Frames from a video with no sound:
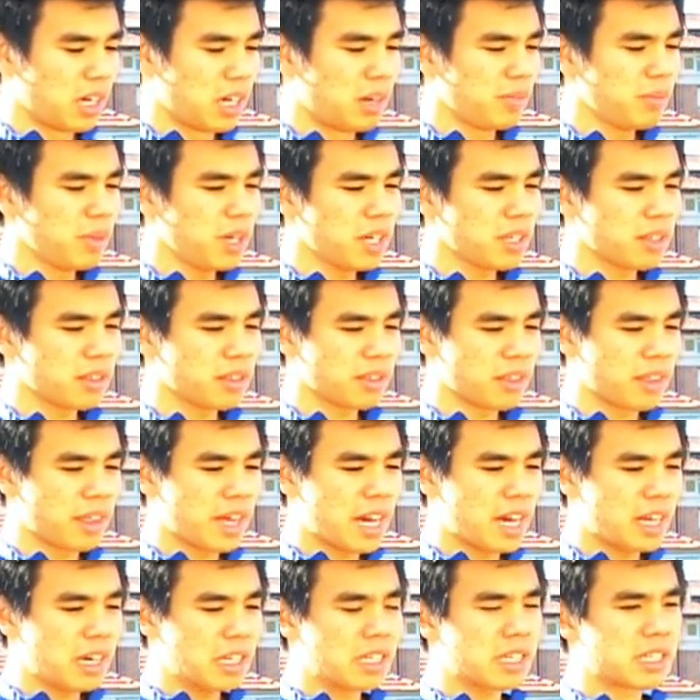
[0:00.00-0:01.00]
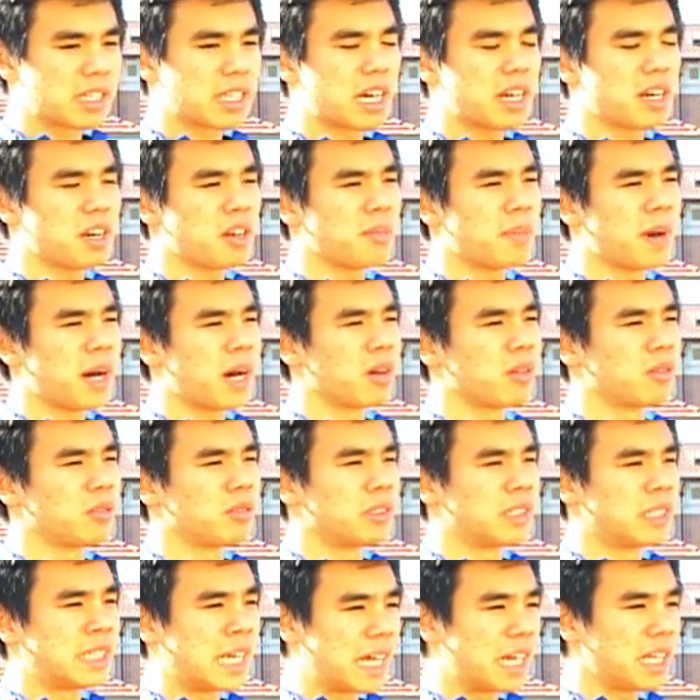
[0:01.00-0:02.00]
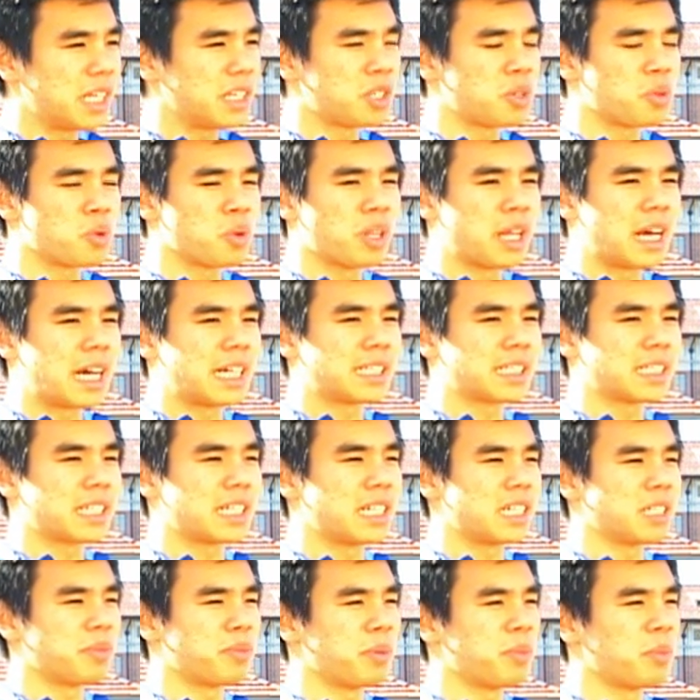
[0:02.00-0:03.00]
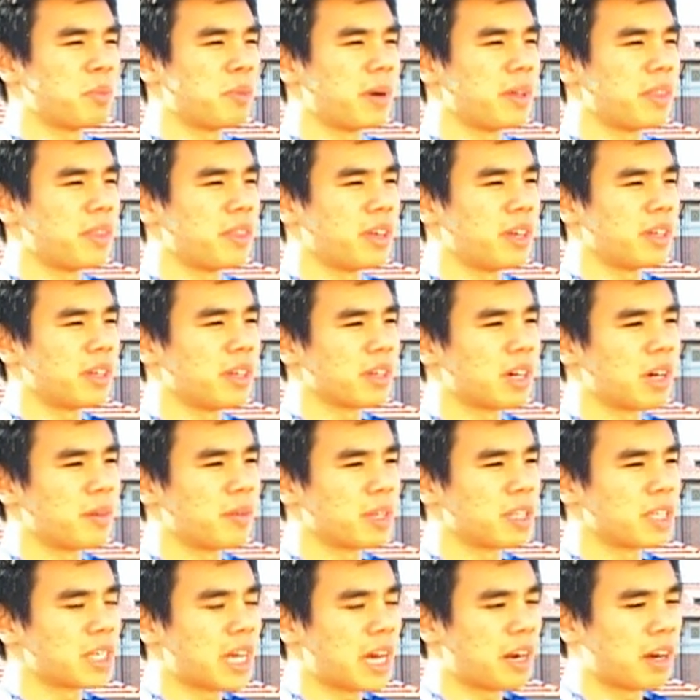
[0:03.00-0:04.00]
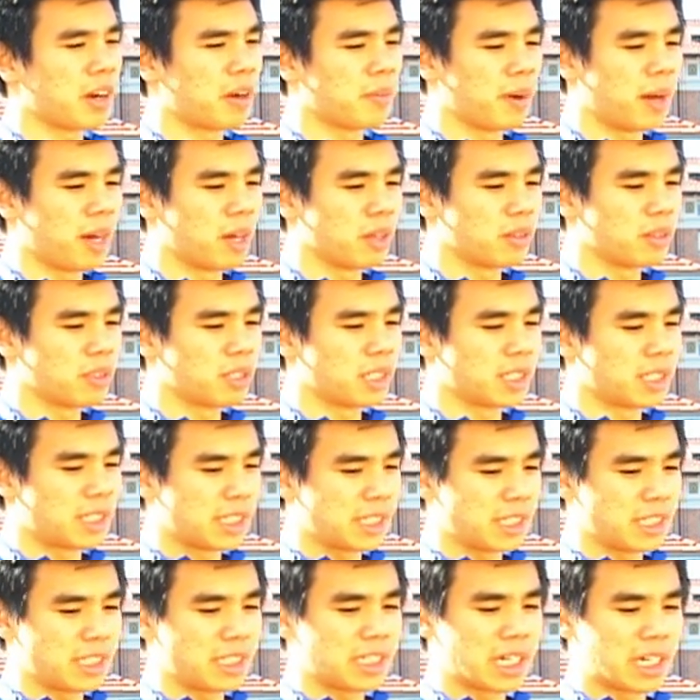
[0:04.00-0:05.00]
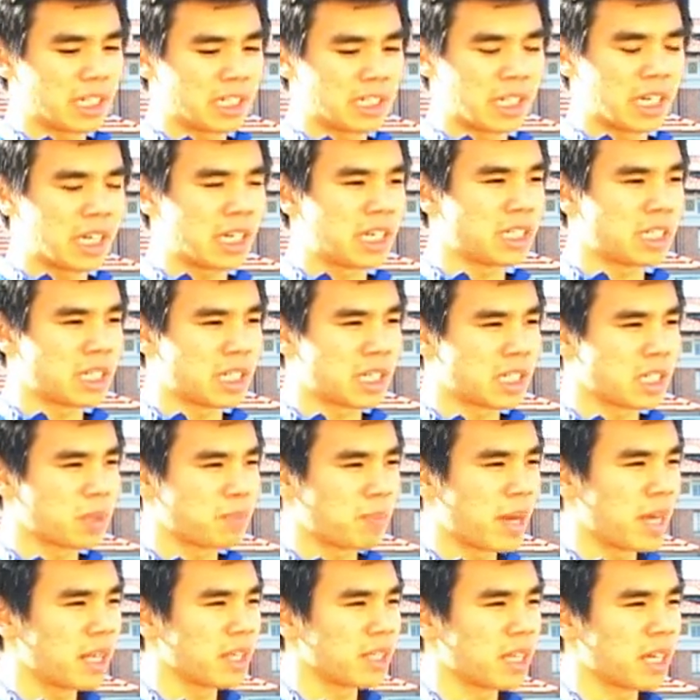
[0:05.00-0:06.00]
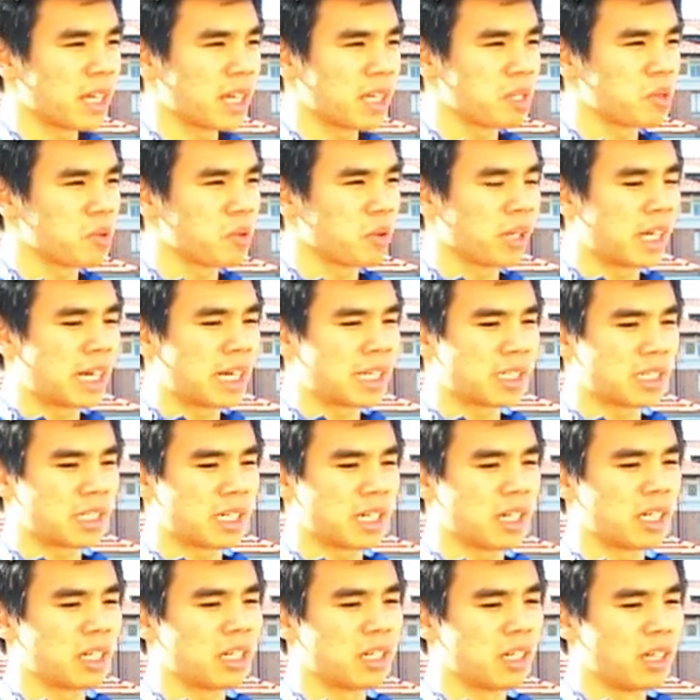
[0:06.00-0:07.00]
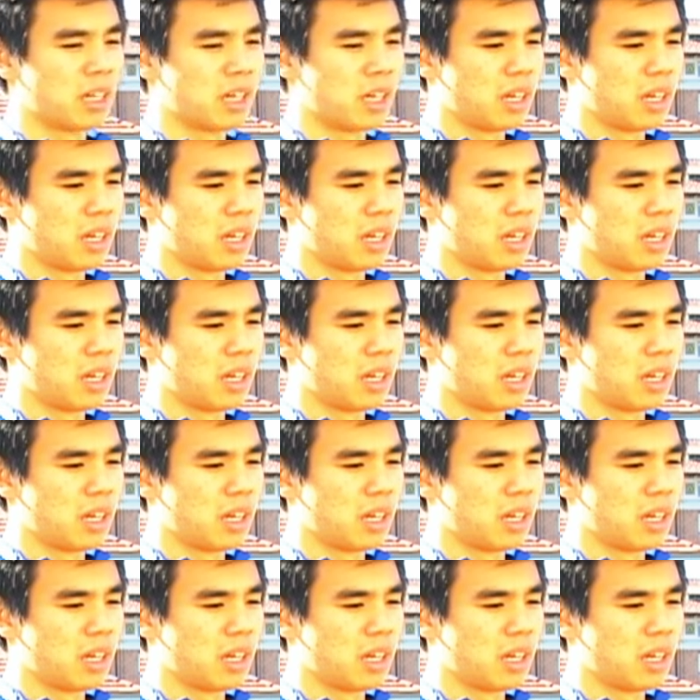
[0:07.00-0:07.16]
I'm not that excited about getting to Alaska as people might think. I'm excited about the 69 days that I spend getting to Alaska.